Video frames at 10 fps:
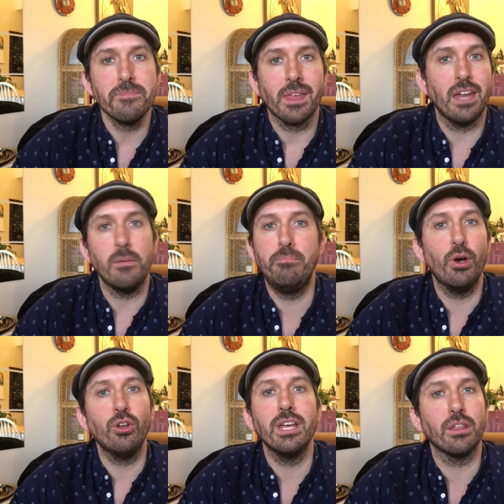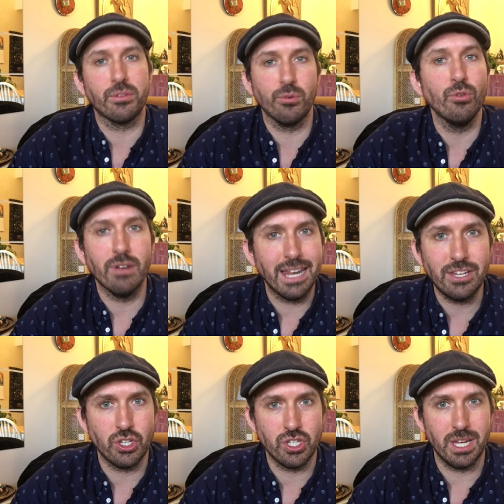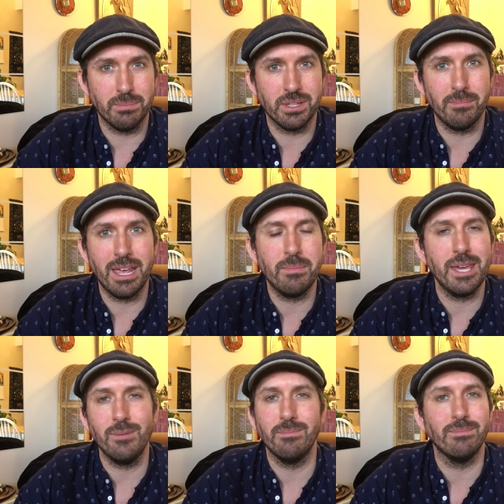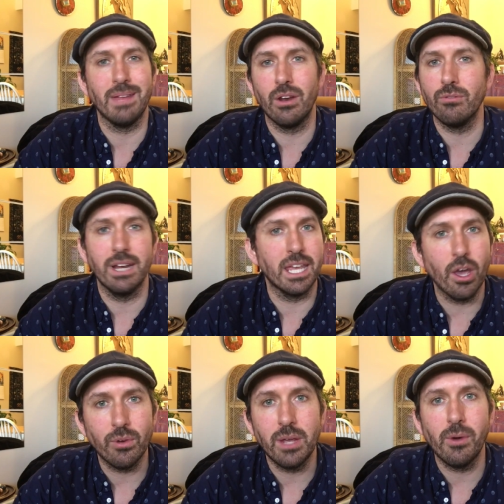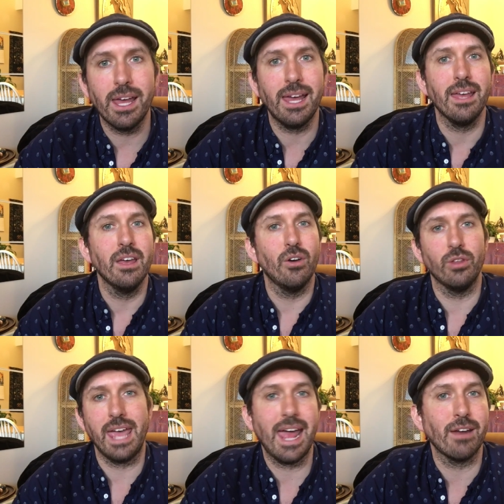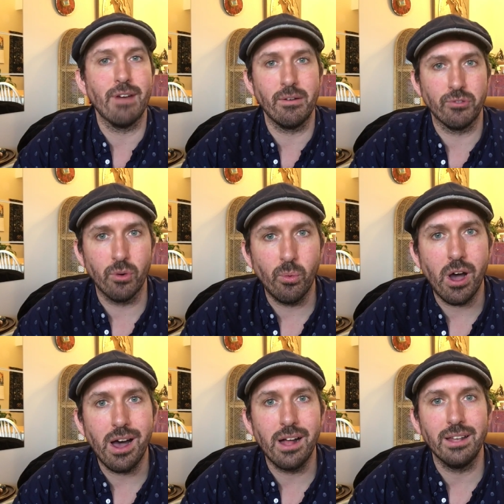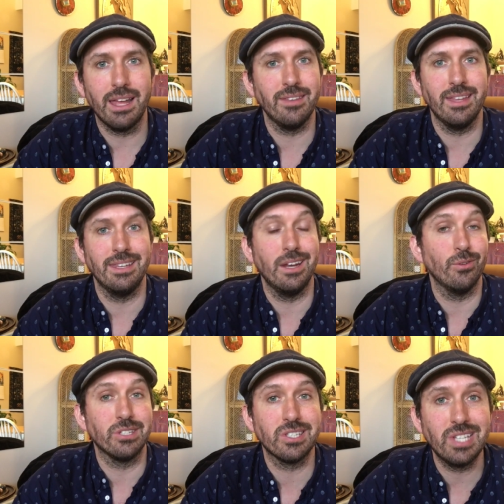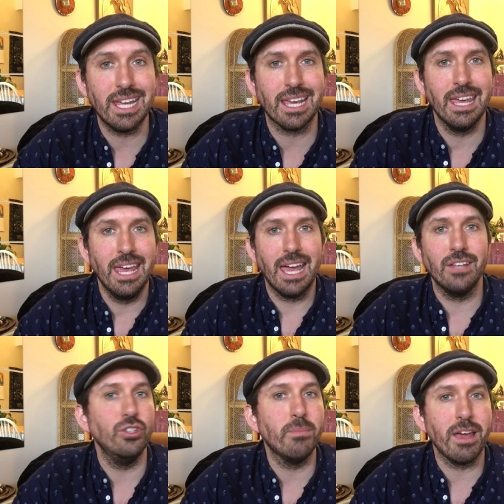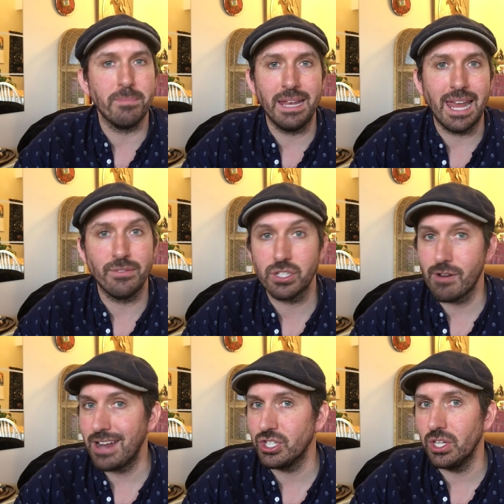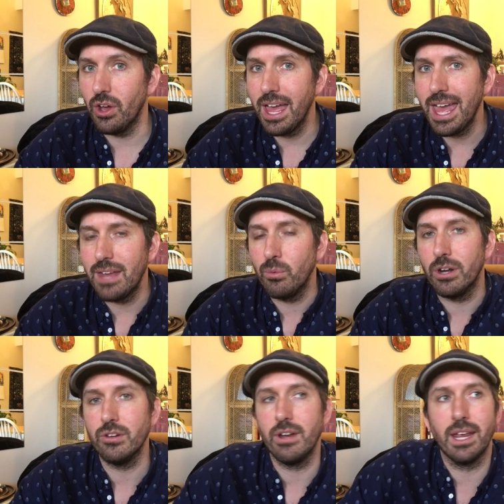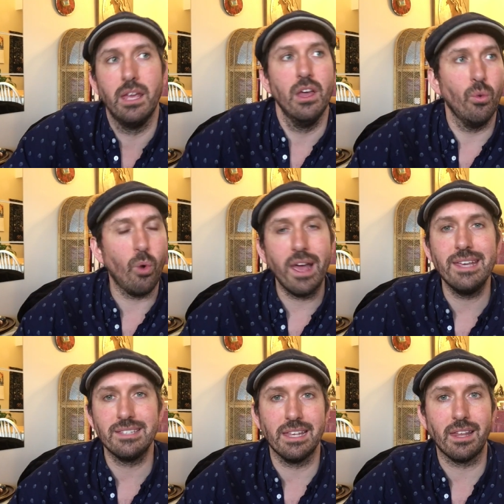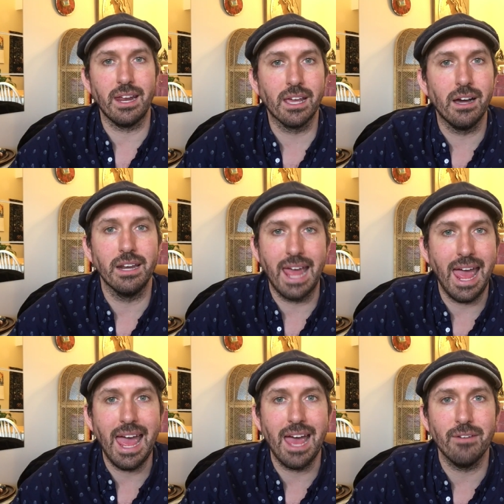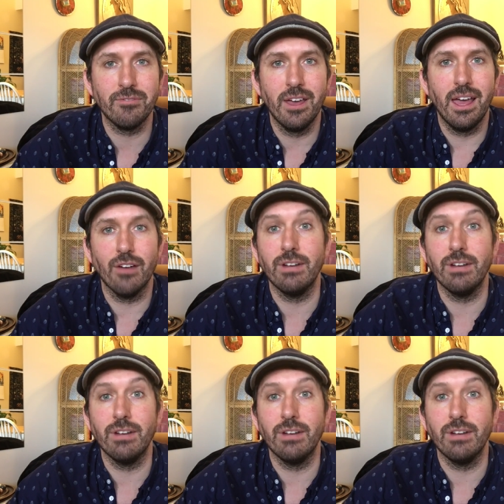kind of burning through relationships, that maybe they don't really go anywhere, or they hang around for a while and then they don't stick, and you might be left scratching your head wondering, why is it that I can't have a